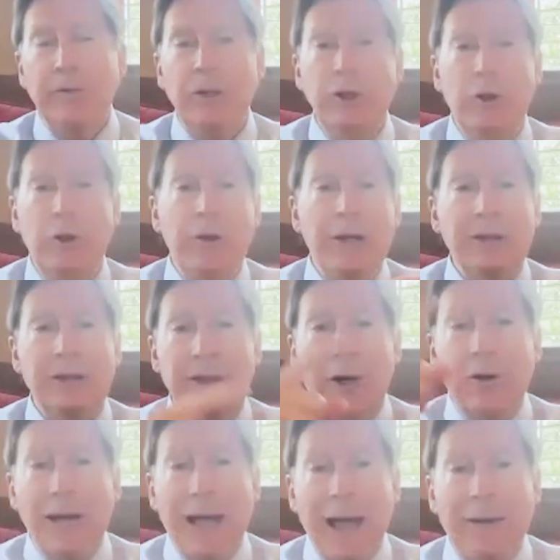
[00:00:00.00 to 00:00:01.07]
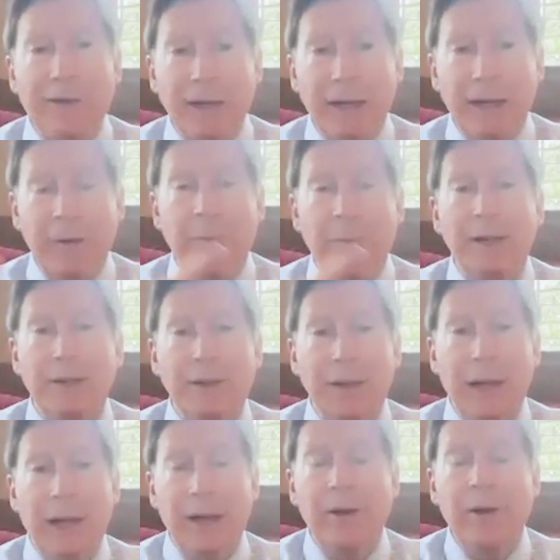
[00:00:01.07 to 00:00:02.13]
You don't necessarily have to get a PET
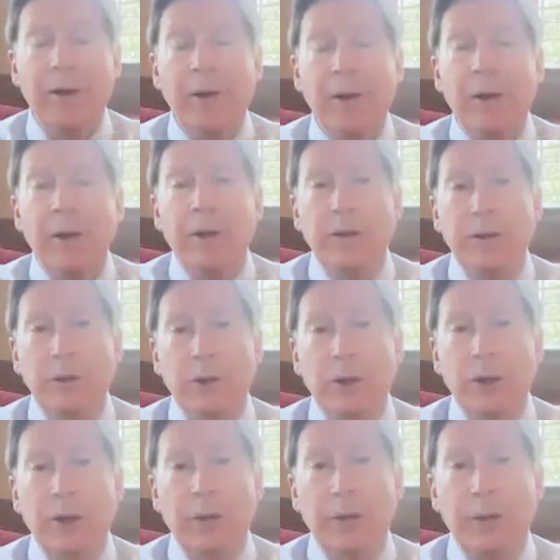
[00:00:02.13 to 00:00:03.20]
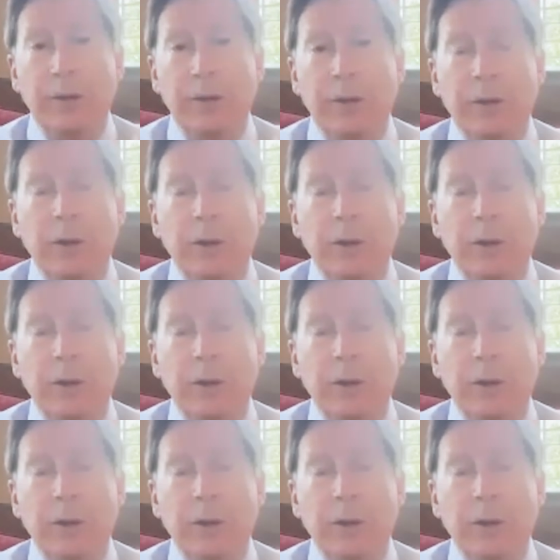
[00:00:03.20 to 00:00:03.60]
scan to look at this.